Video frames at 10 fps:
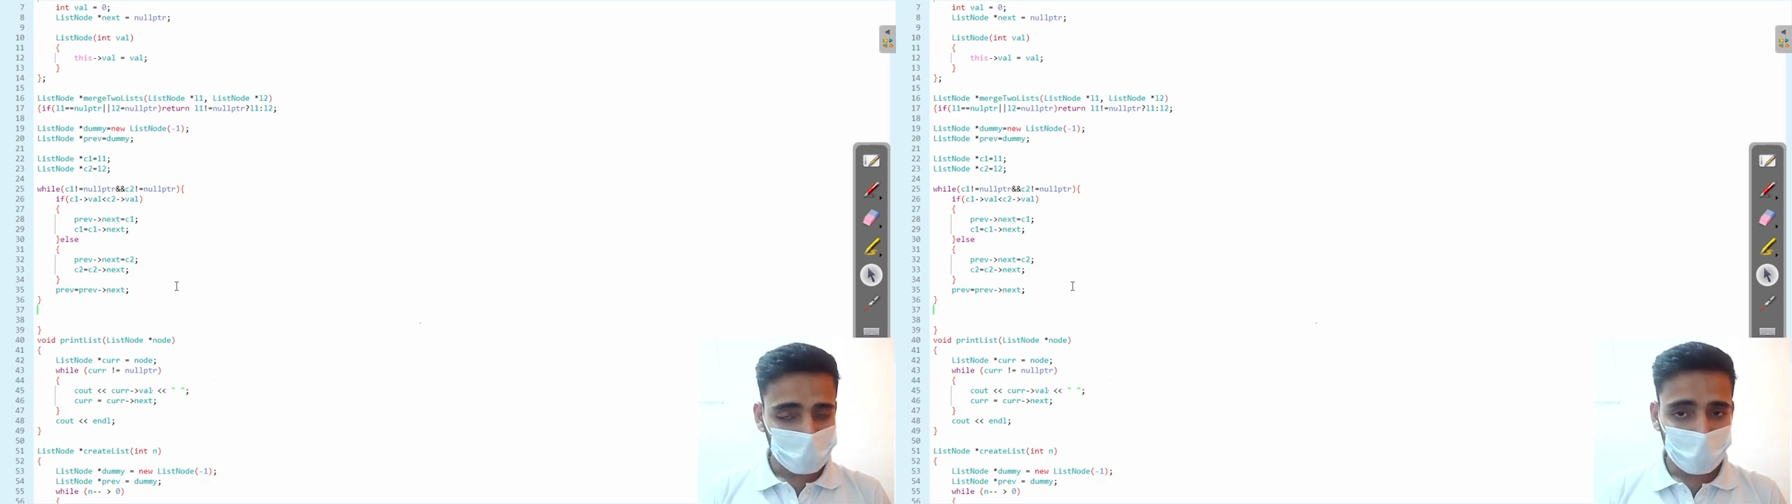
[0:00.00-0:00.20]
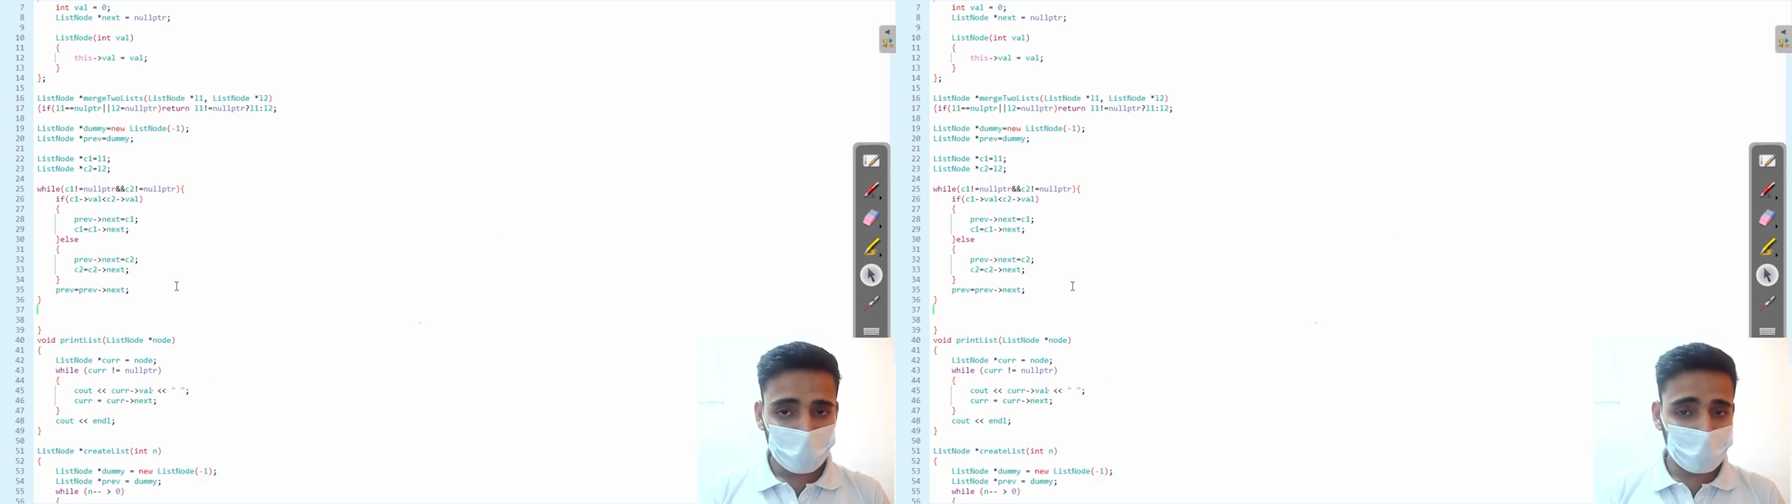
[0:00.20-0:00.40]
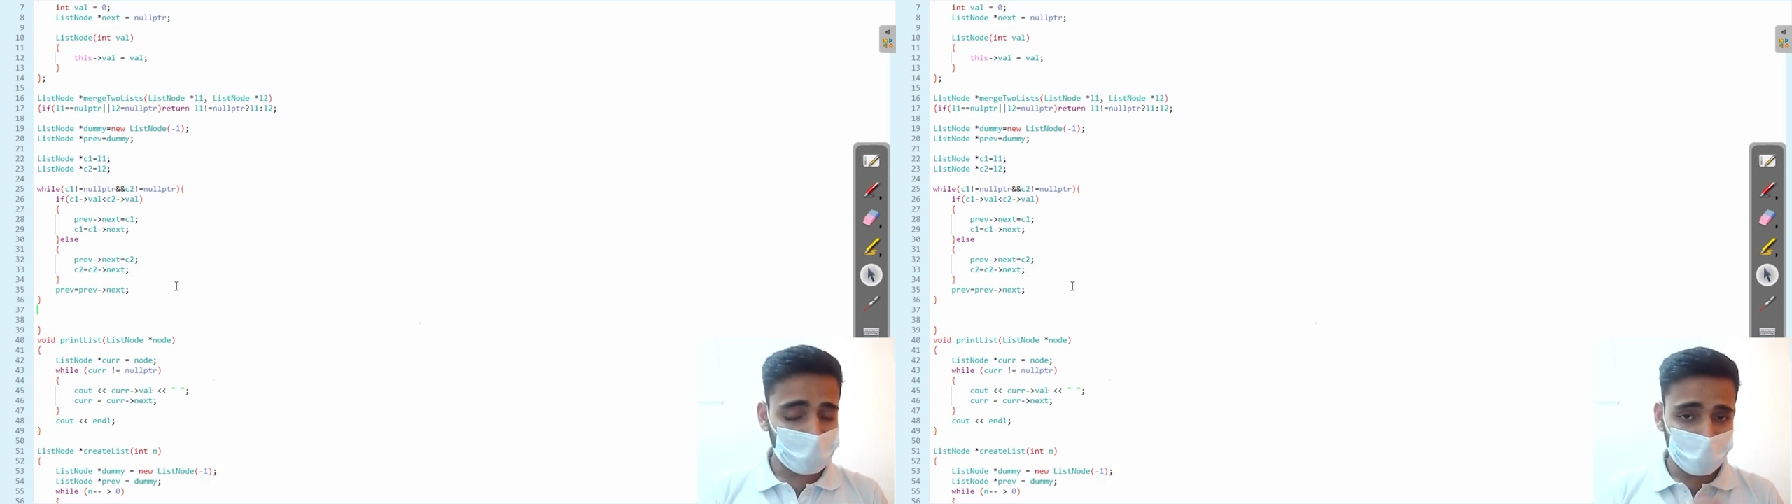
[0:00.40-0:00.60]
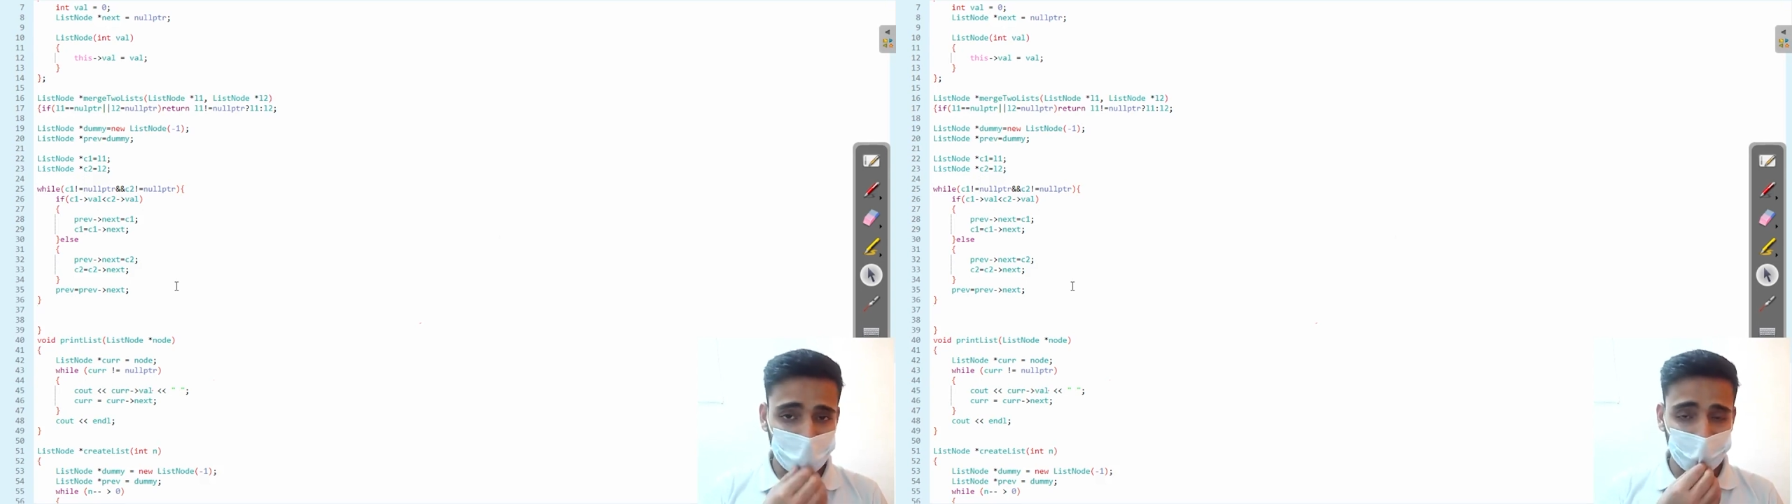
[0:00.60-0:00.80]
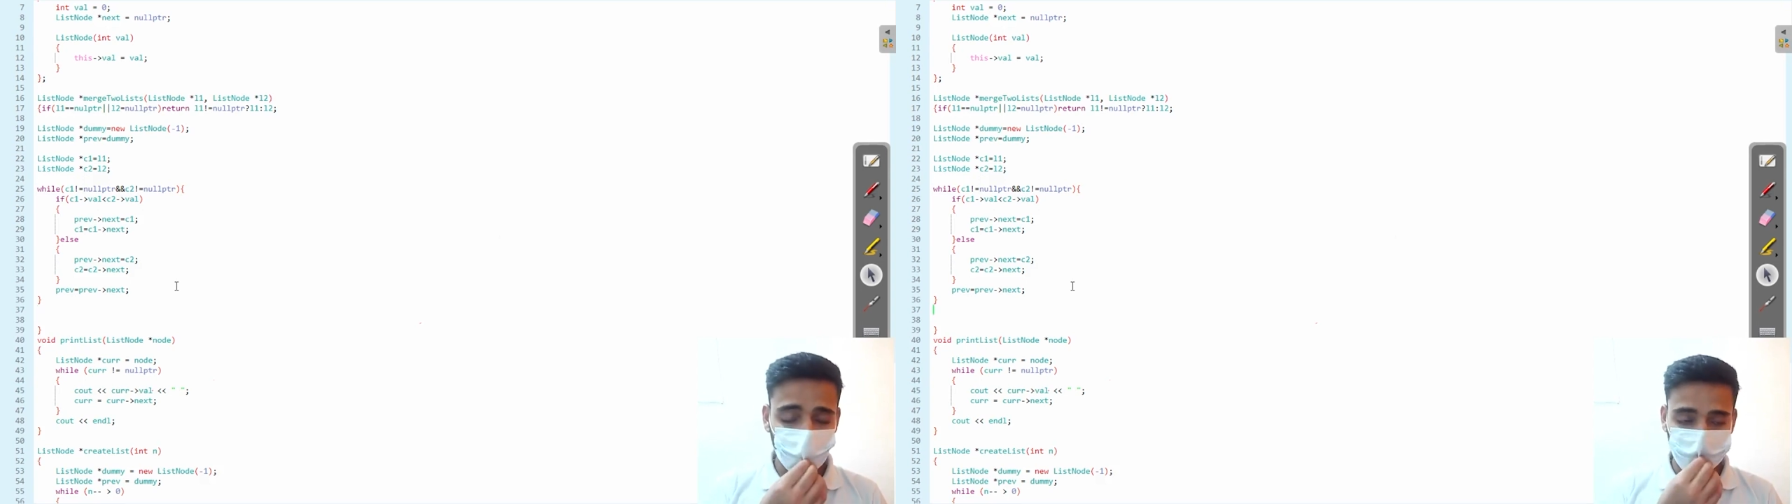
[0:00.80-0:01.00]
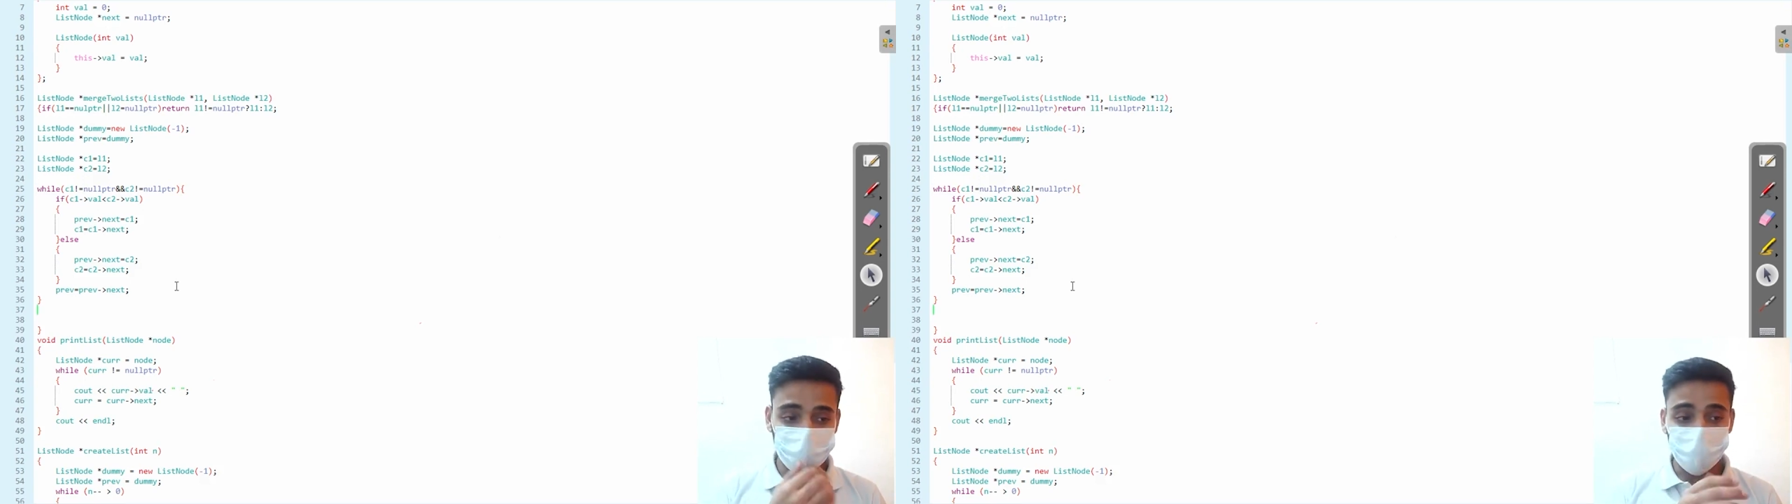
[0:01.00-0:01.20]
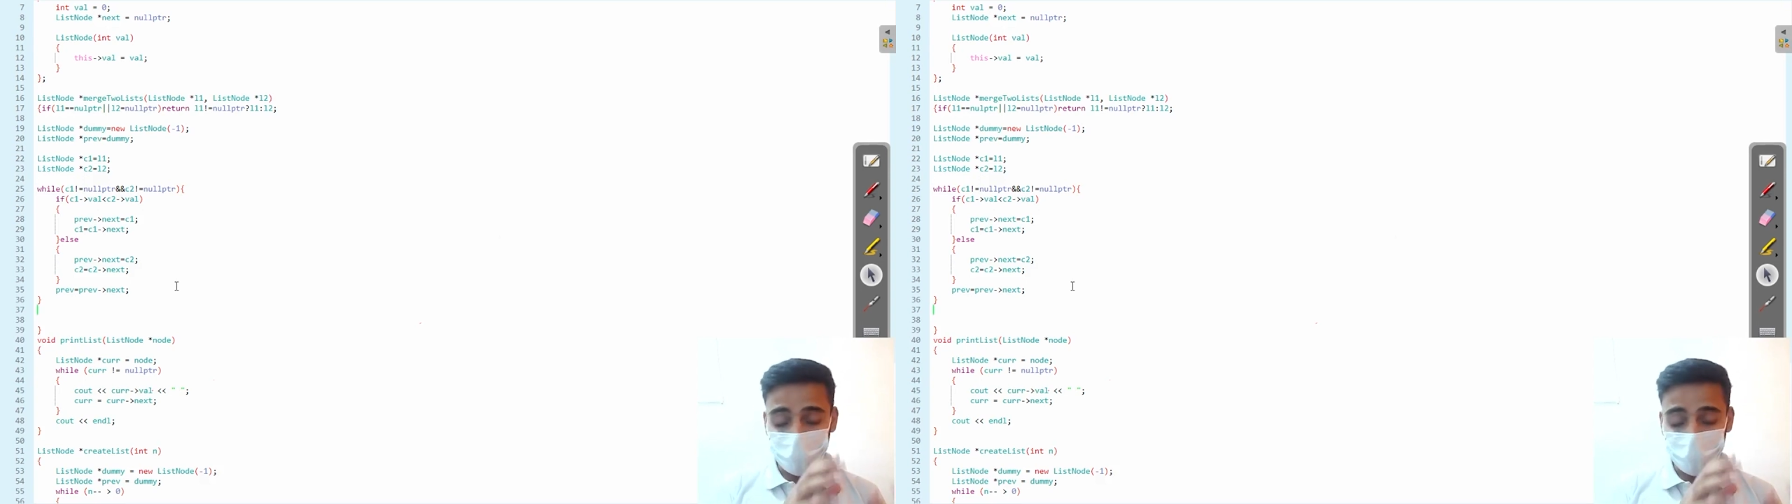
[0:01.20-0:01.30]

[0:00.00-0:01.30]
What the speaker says: We are simply going to check